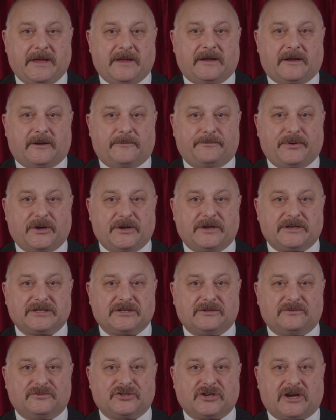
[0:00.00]
and
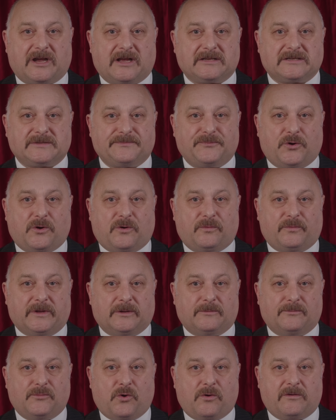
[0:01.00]
personal transport
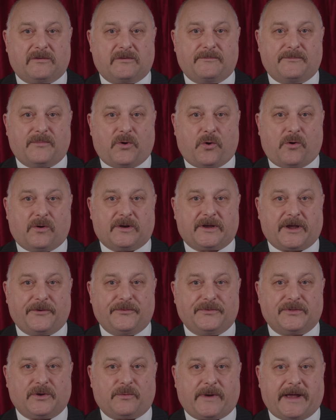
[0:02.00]
will more and more
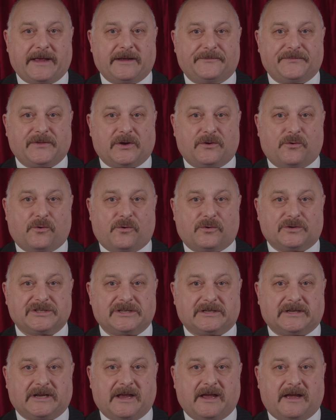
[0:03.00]
go the way of the horse
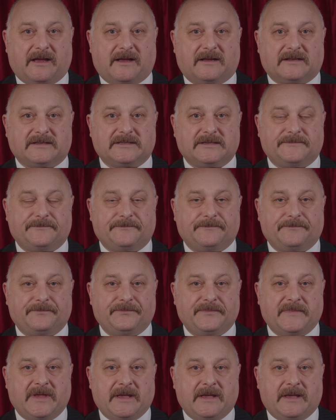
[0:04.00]
and cart.
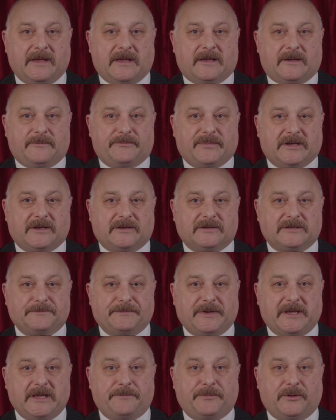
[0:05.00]
Because
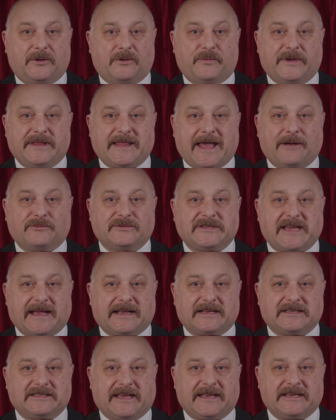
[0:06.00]
people without
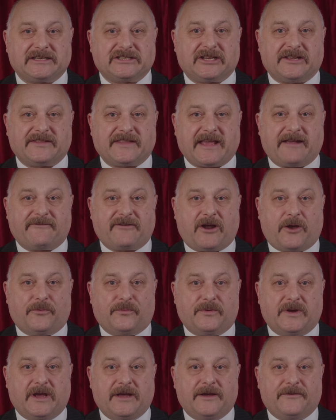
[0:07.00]
access to their
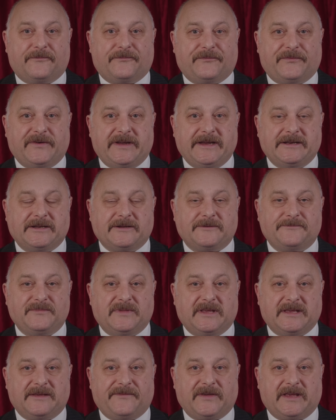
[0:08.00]
own
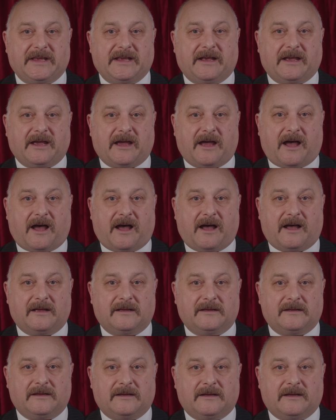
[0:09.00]
freedom-giving car
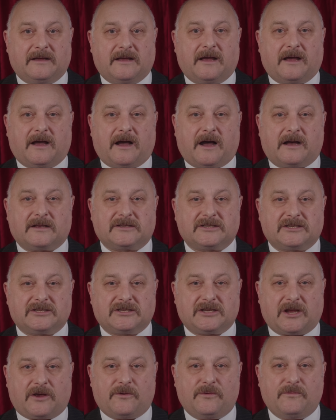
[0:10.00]
are
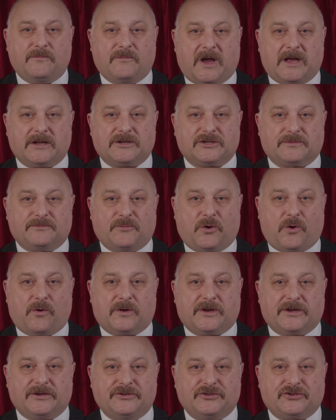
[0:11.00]
so much more
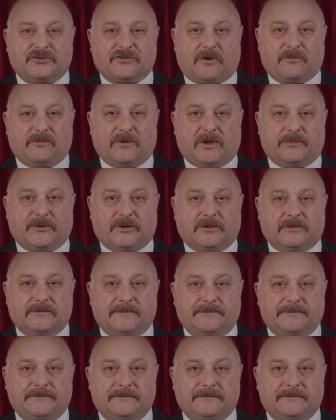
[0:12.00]
controllable.